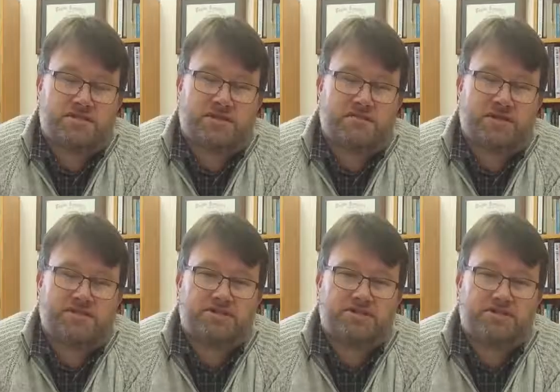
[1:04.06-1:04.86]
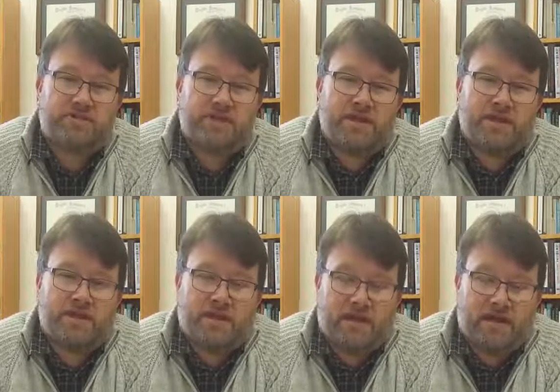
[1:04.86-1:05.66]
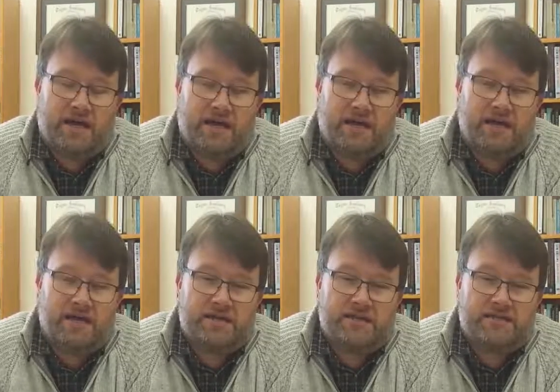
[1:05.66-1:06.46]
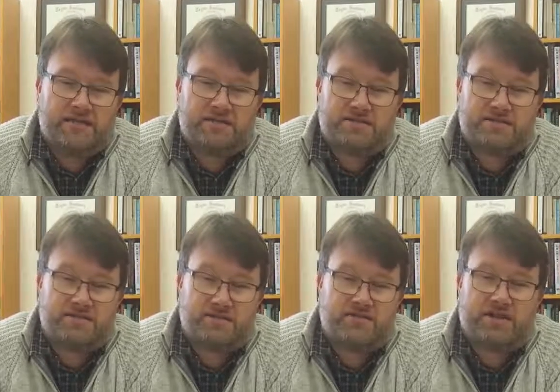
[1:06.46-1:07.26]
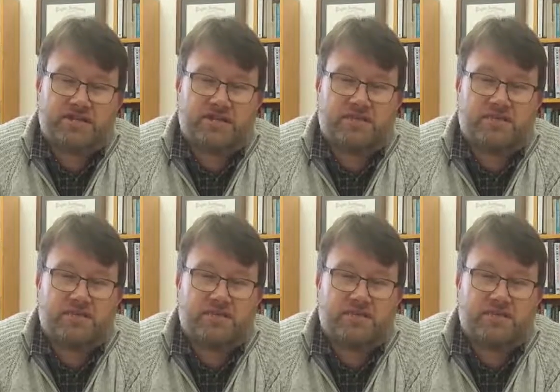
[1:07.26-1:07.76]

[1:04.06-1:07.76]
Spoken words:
so much is because it's confronting.